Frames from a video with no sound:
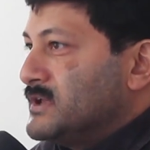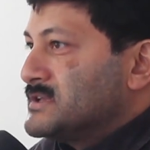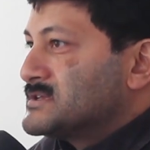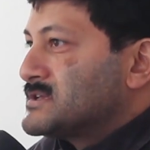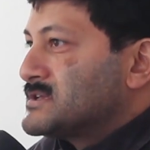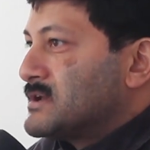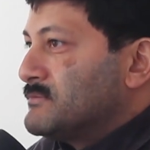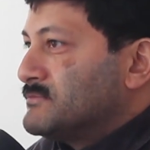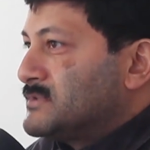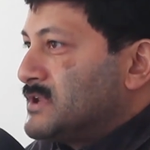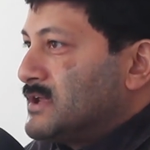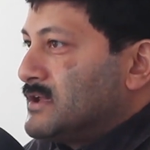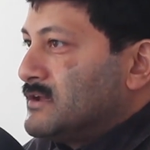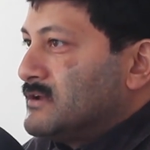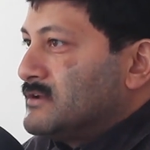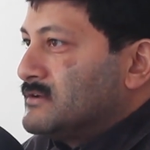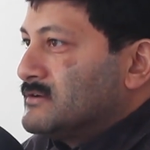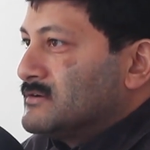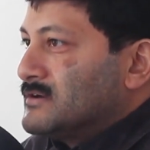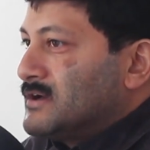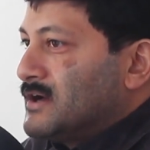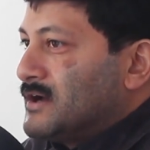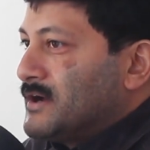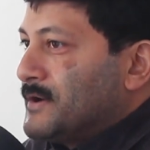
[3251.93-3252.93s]
doing
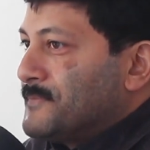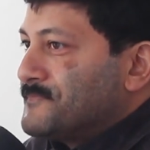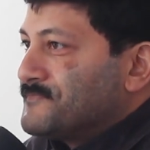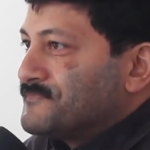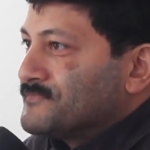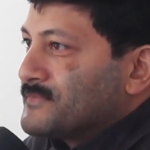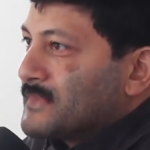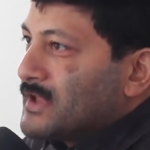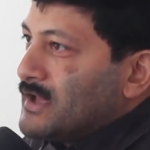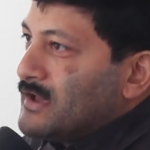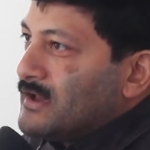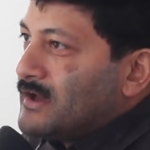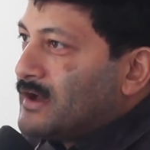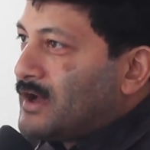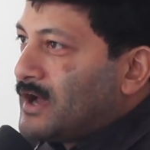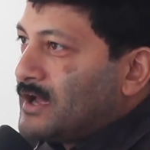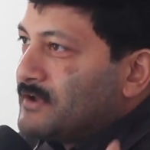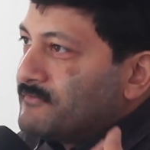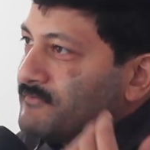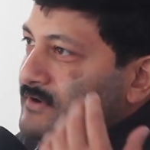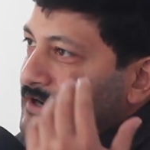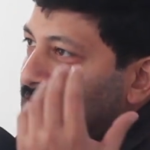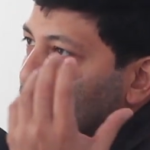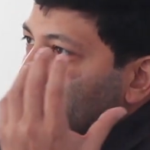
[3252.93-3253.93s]
something
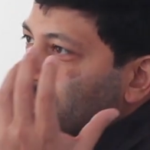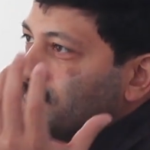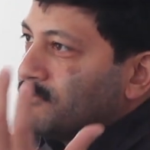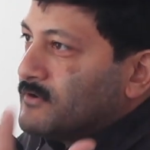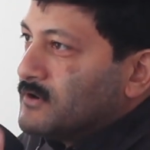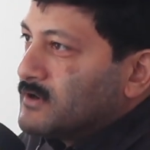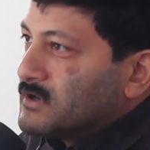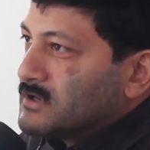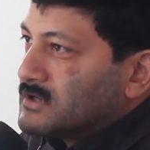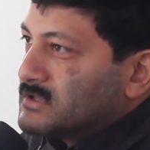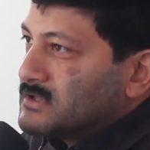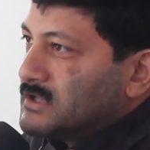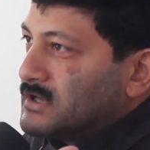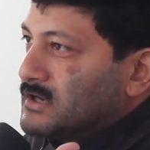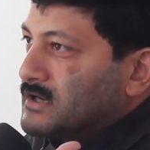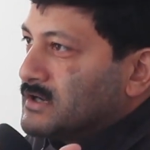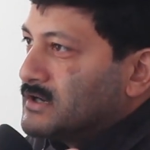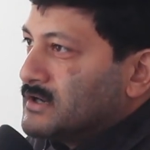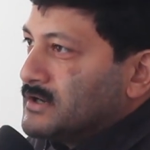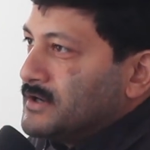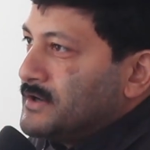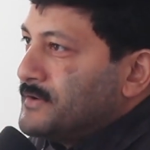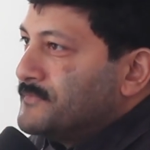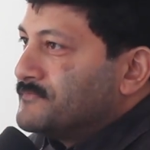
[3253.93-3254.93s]
high-funda for
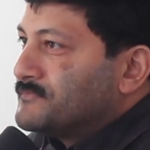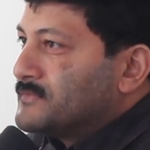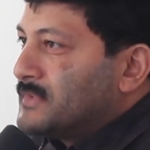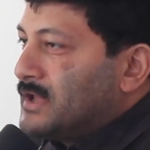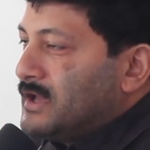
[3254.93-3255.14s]
the